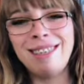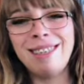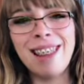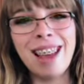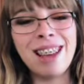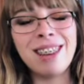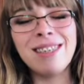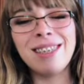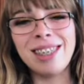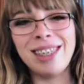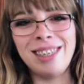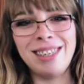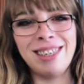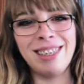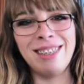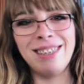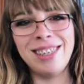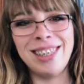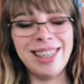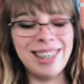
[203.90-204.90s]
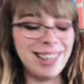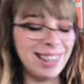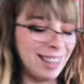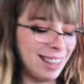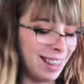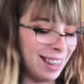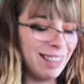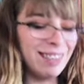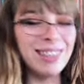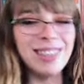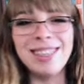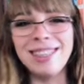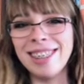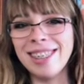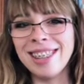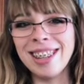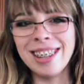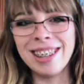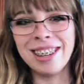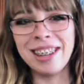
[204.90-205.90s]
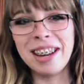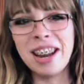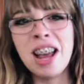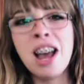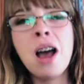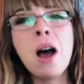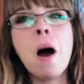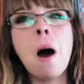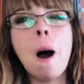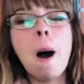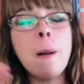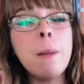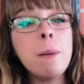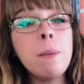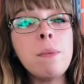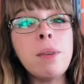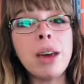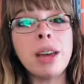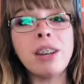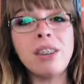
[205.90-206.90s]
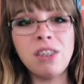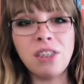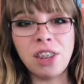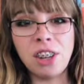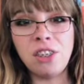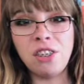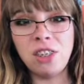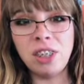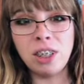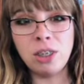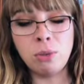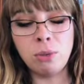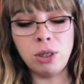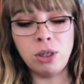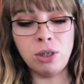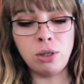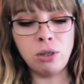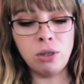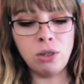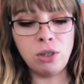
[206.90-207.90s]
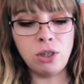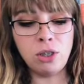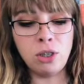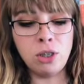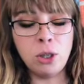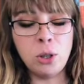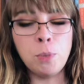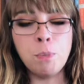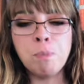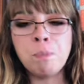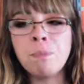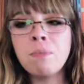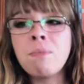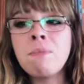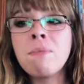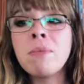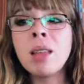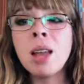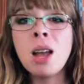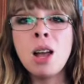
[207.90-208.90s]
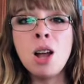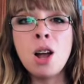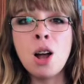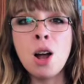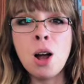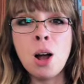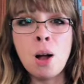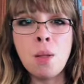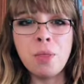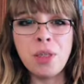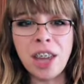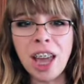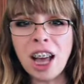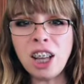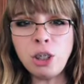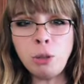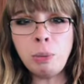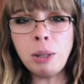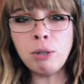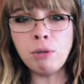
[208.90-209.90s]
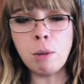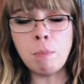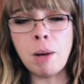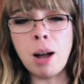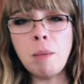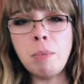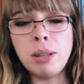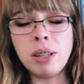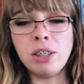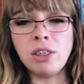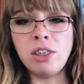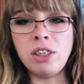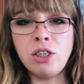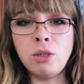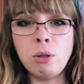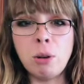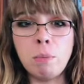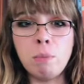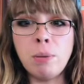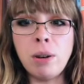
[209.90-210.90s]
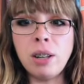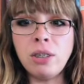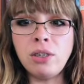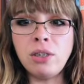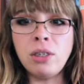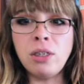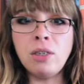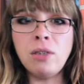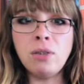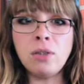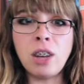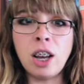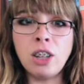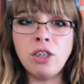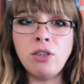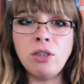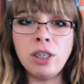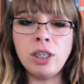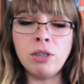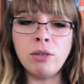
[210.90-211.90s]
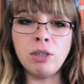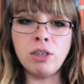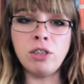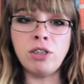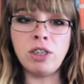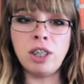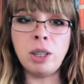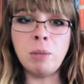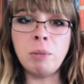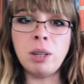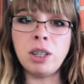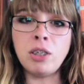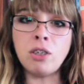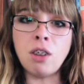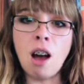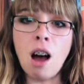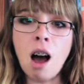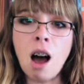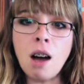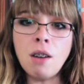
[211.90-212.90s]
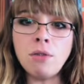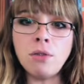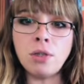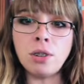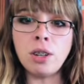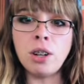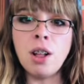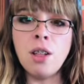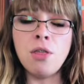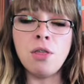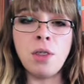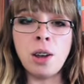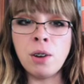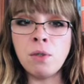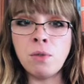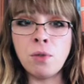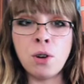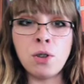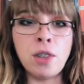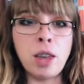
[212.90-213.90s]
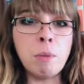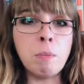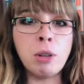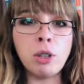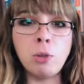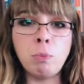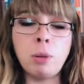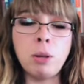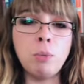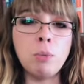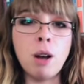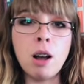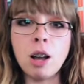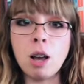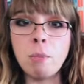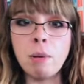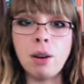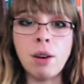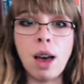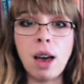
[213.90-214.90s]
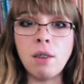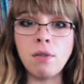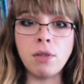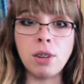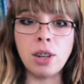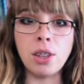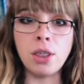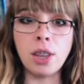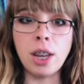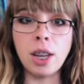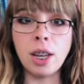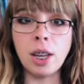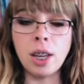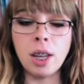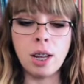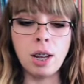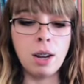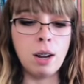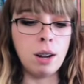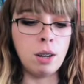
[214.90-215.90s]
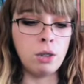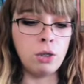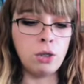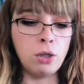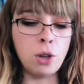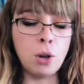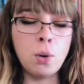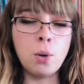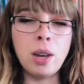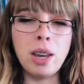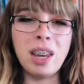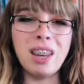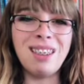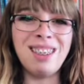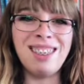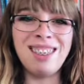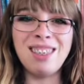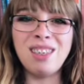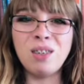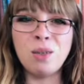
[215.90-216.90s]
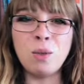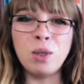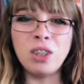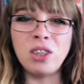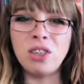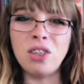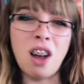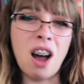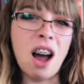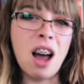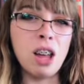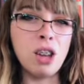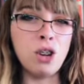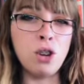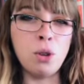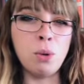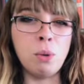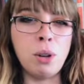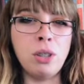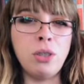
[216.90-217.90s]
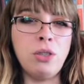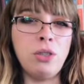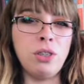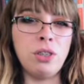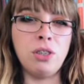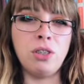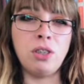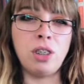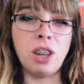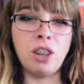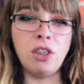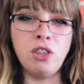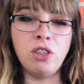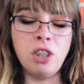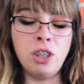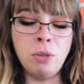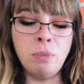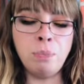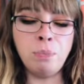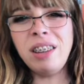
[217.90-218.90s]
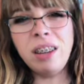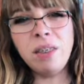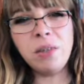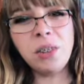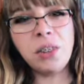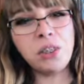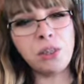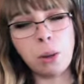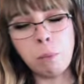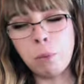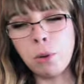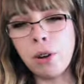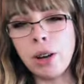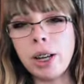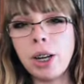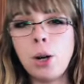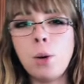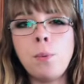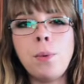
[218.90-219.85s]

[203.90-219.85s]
I don't think you should go read it, it was not that good. All of that discussion gets reduced to, the Caspian Republic is such a repressive country and regime and it's awful, therefore they must be wrong about everything. So it just was not a nuanced discussion. Give it some credit.